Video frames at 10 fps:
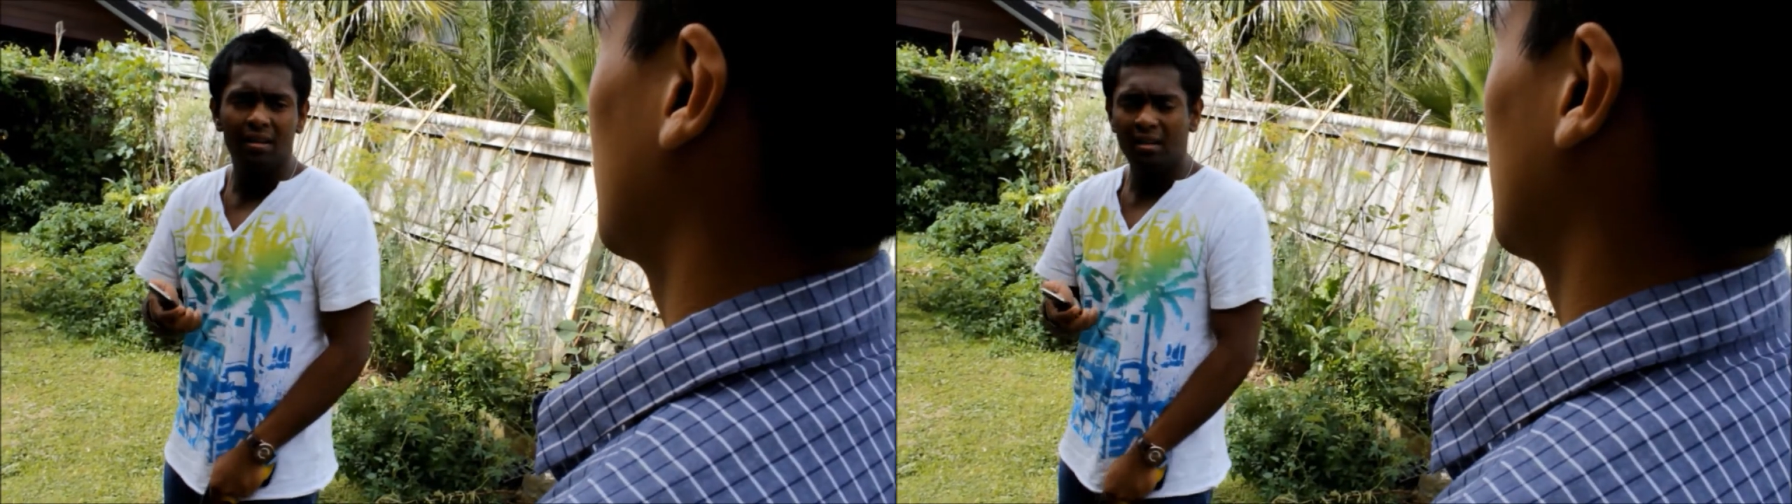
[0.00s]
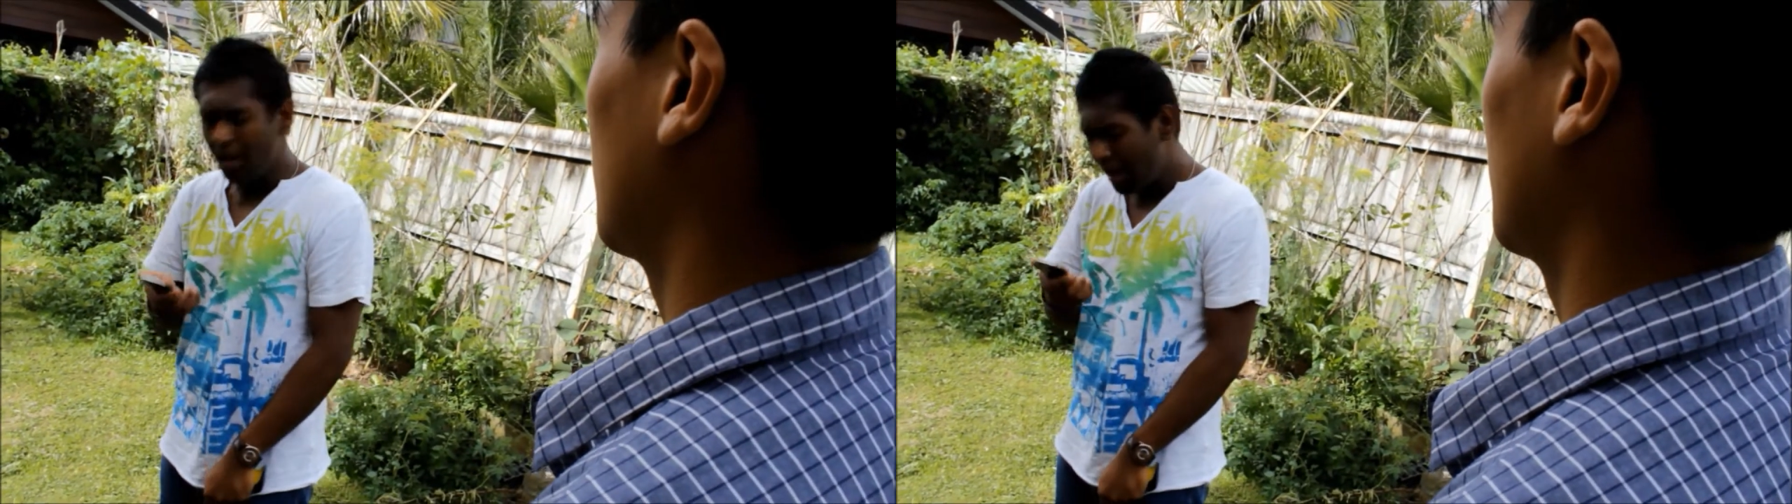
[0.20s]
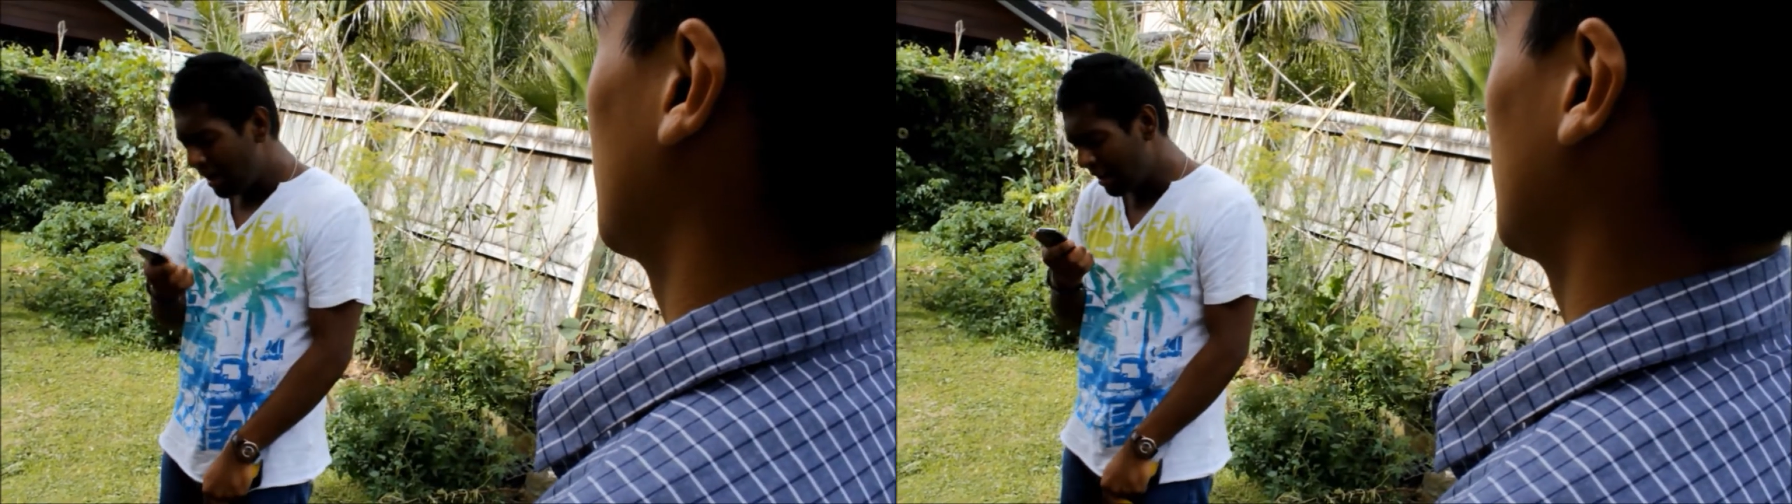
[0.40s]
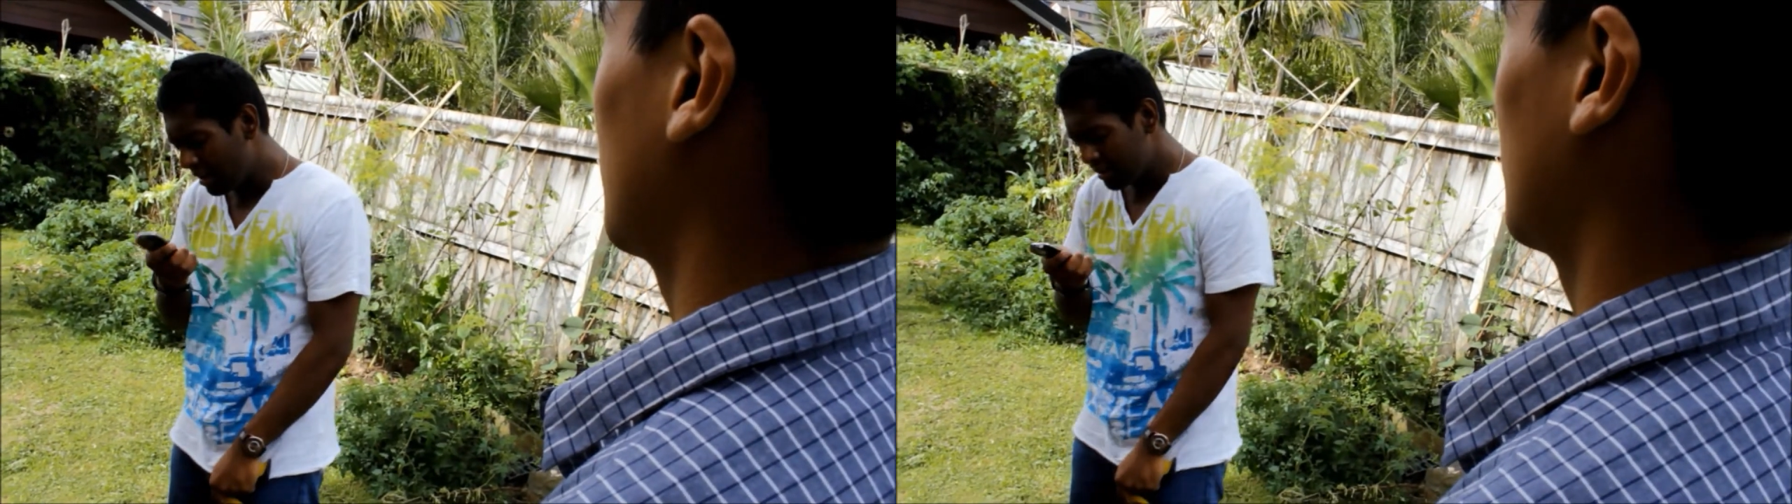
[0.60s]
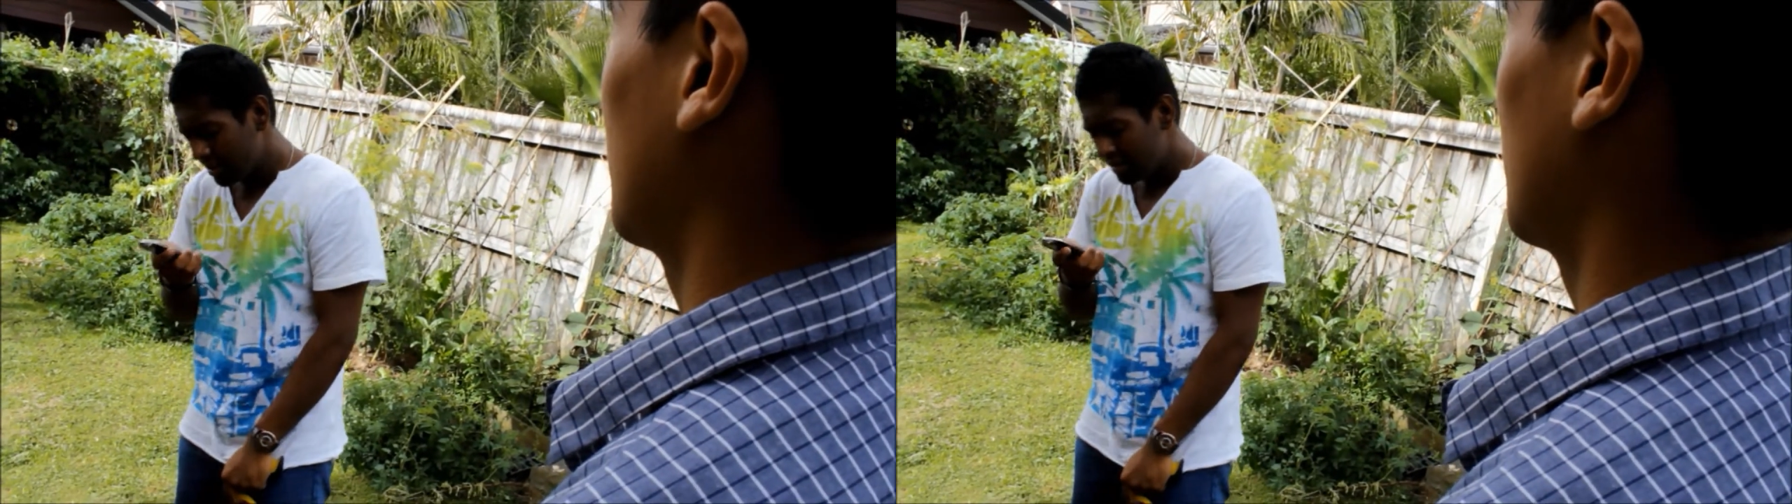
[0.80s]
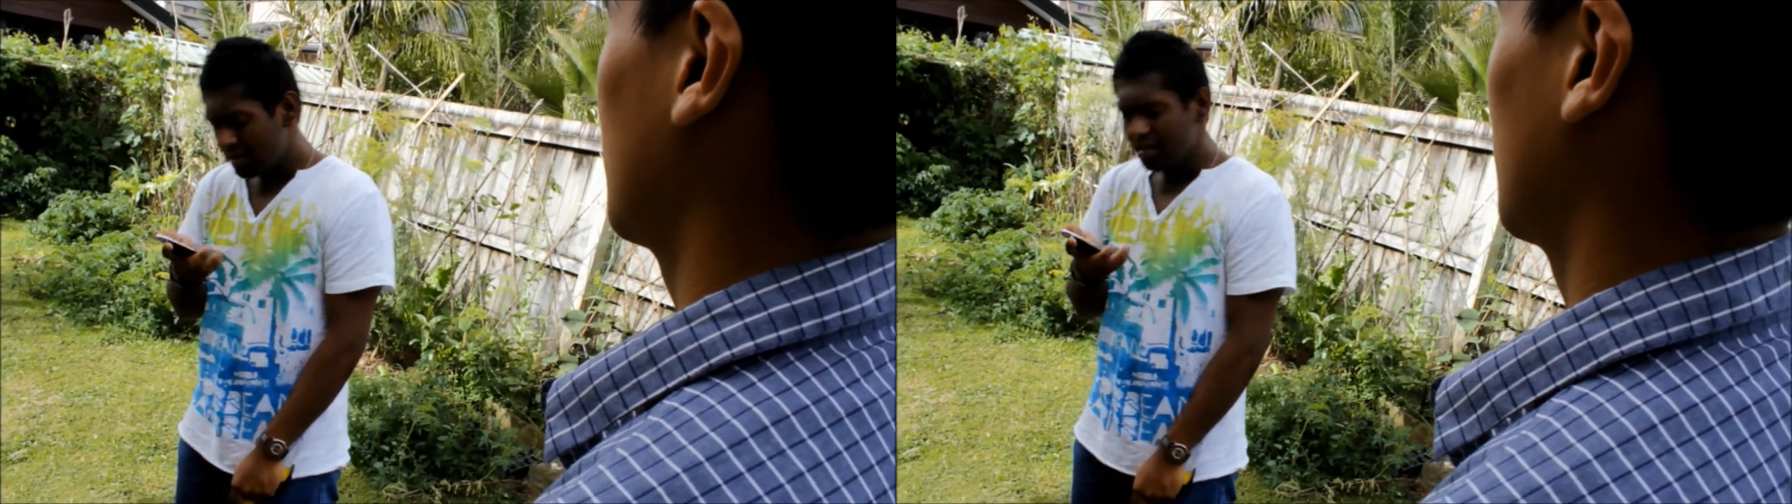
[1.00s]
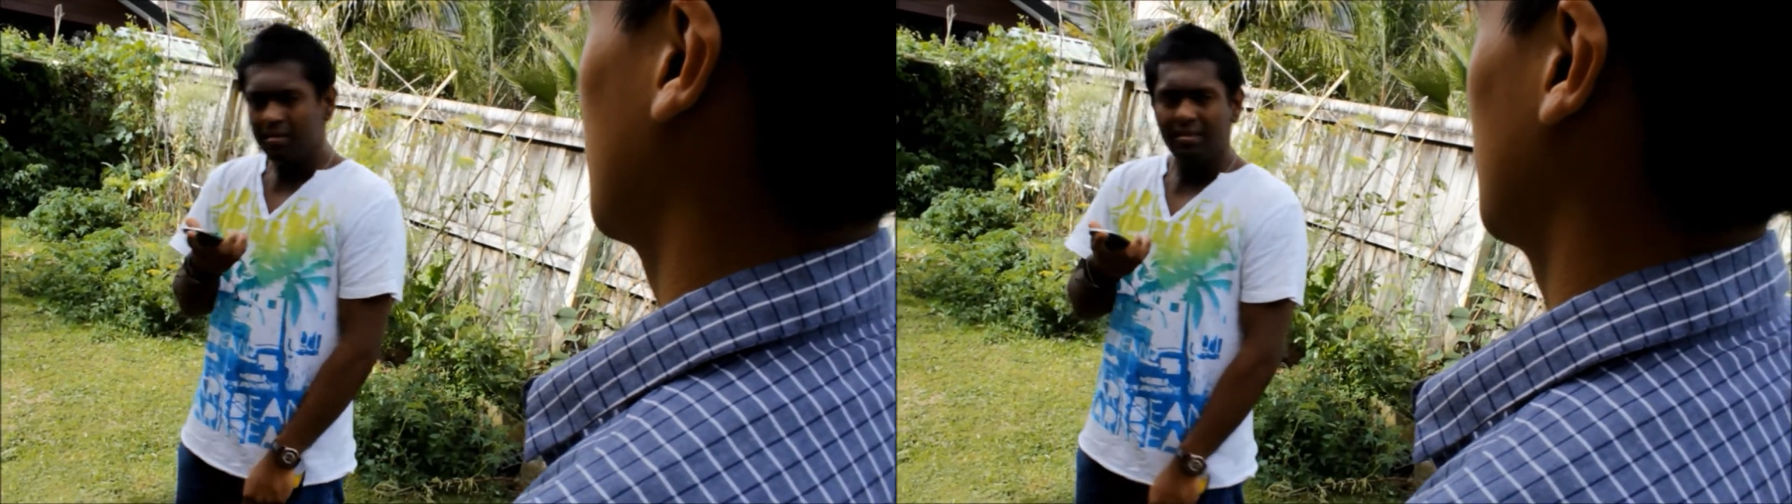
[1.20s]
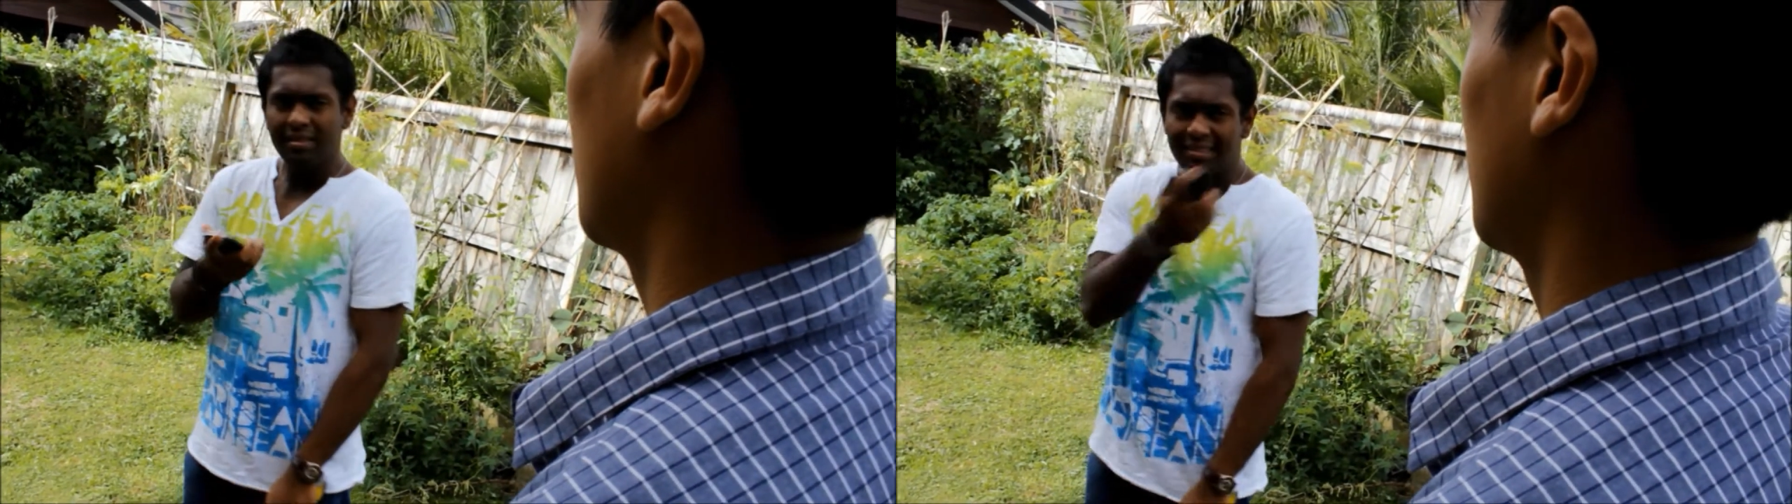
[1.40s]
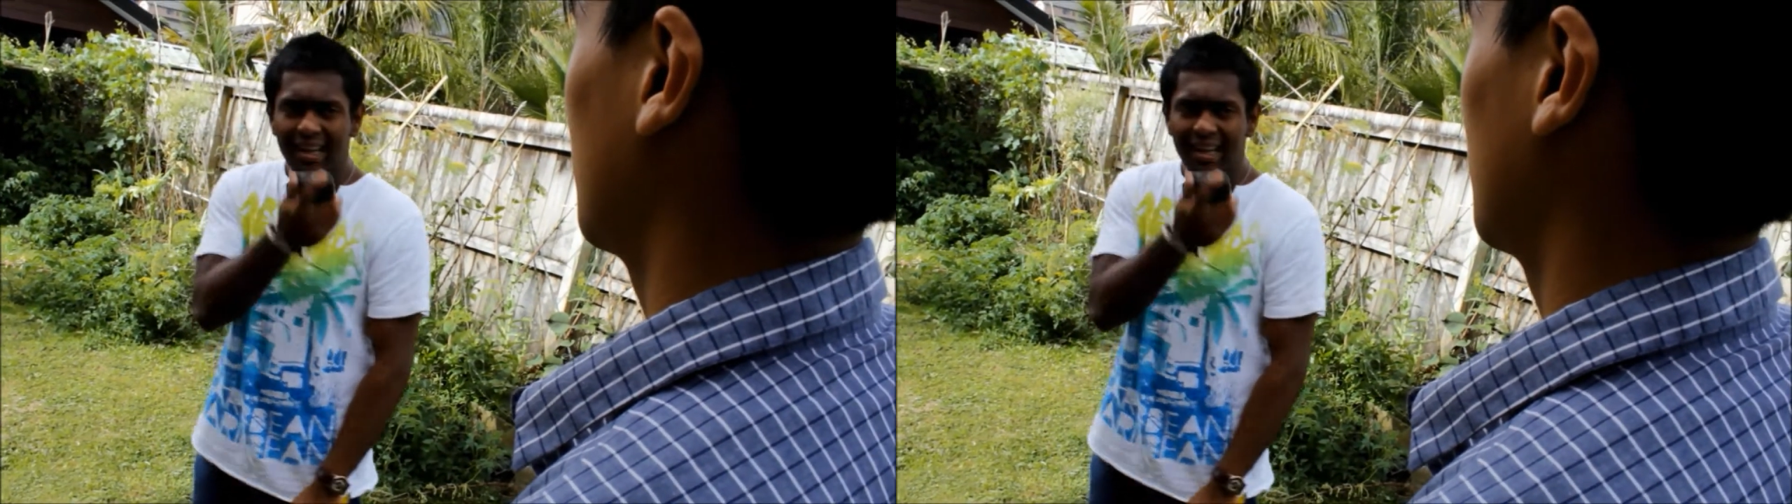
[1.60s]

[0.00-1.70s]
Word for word: Oh, this